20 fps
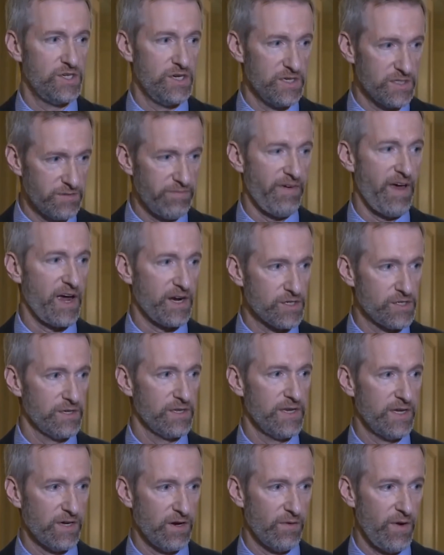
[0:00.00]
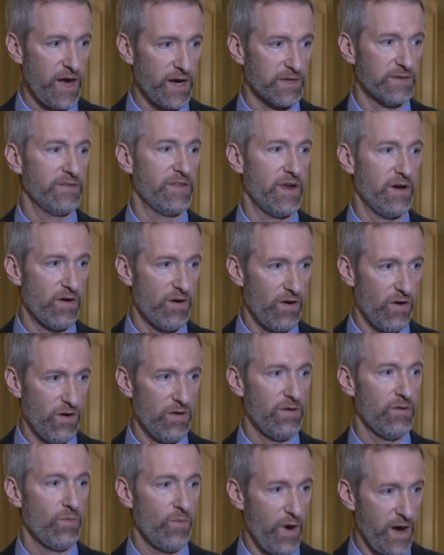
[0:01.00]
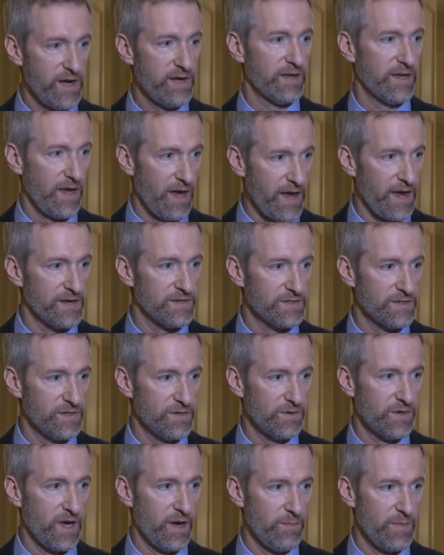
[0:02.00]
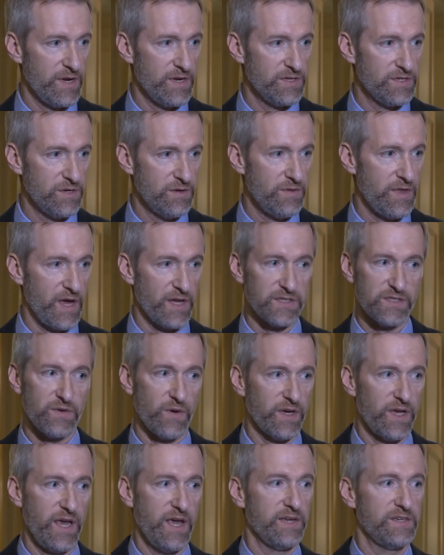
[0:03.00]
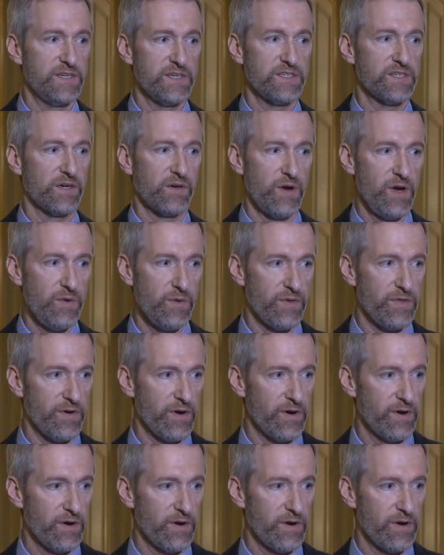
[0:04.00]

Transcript: She is factually correct. They are all white guys who come in and do that, so I can't disagree with